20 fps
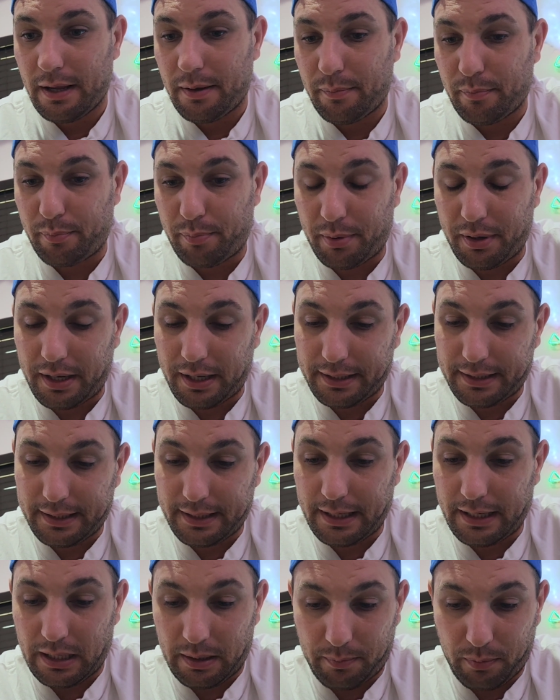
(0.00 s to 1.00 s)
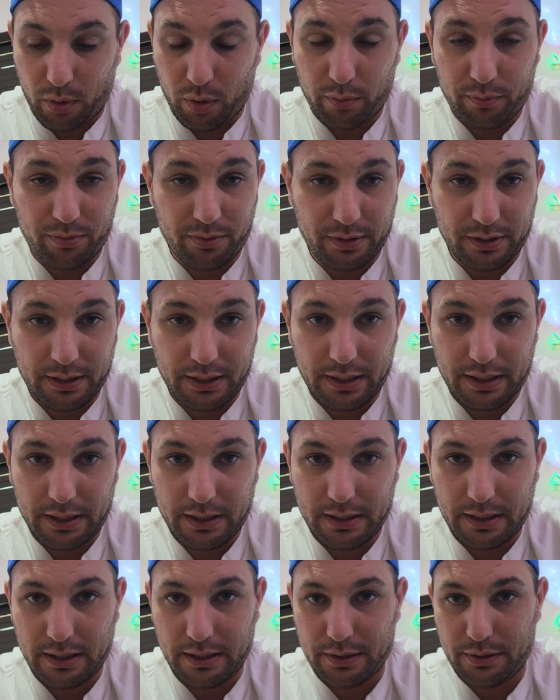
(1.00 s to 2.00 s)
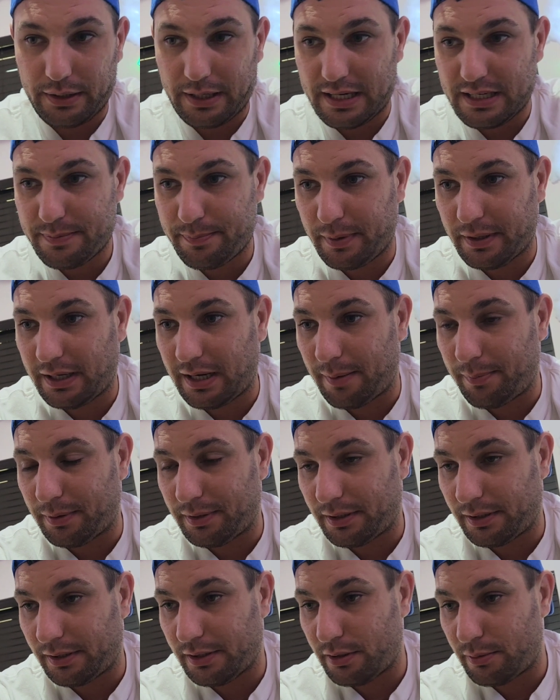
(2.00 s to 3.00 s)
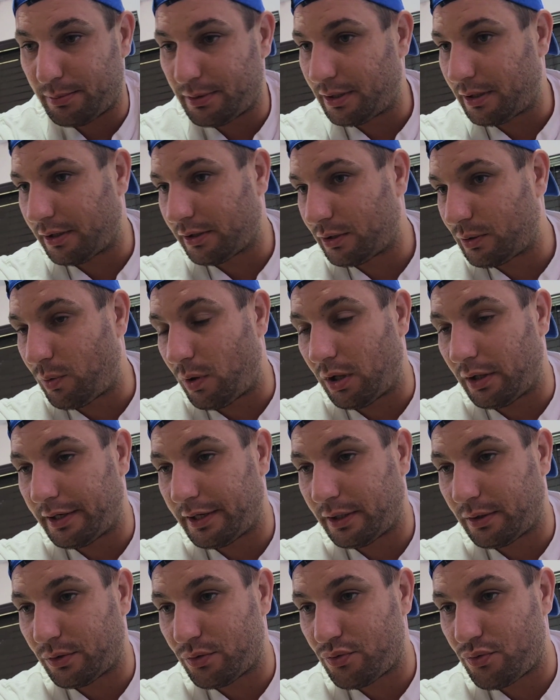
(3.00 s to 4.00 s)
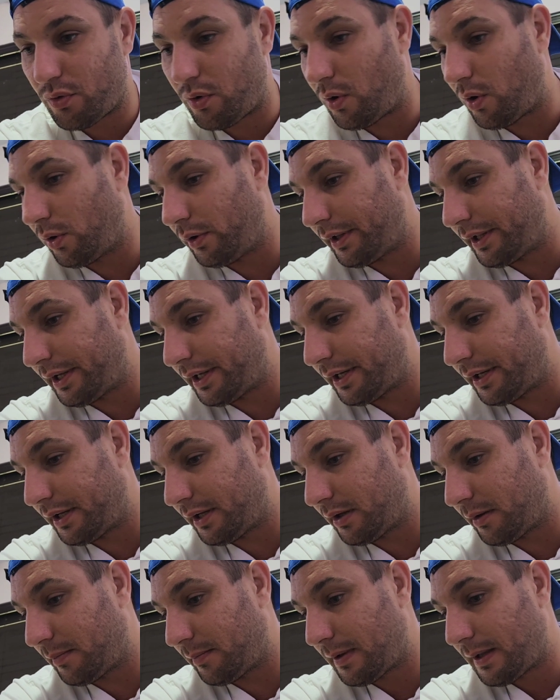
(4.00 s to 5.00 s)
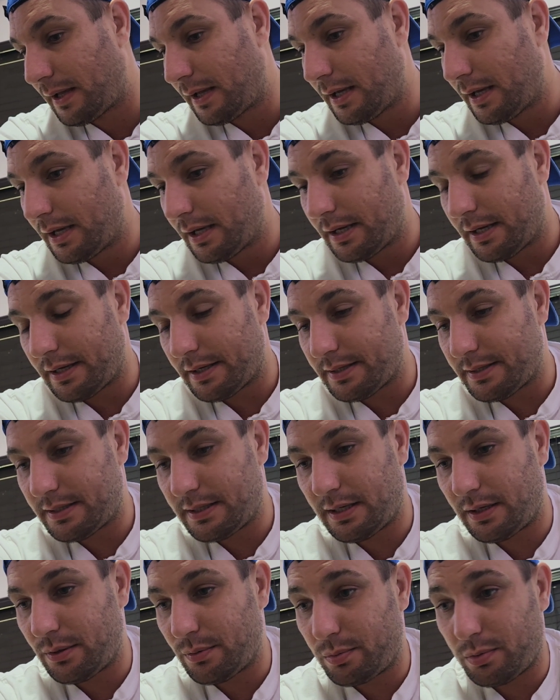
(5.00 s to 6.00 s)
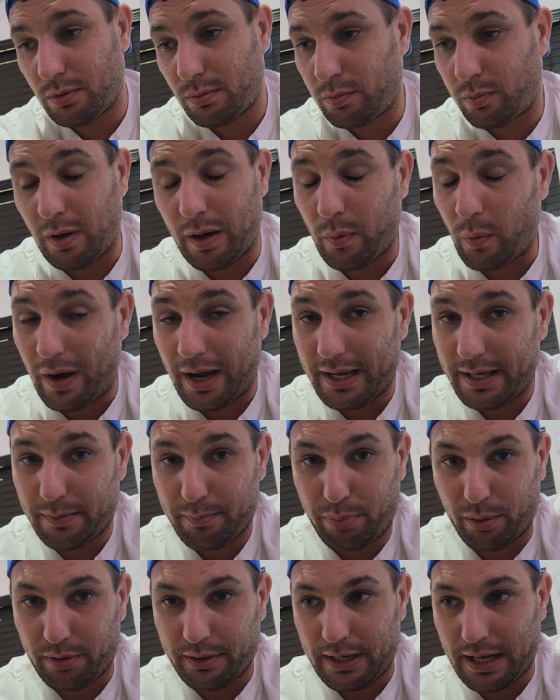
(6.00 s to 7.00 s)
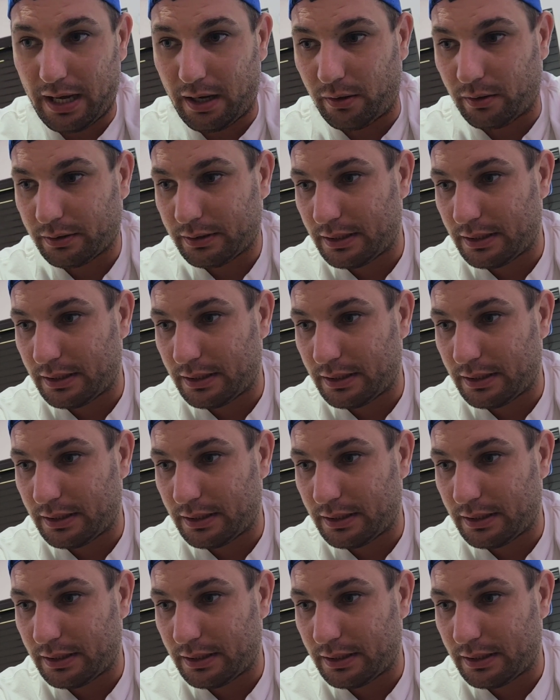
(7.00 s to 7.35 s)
But hopefully you guys pick up on a little bit on quality control and see why it burned out.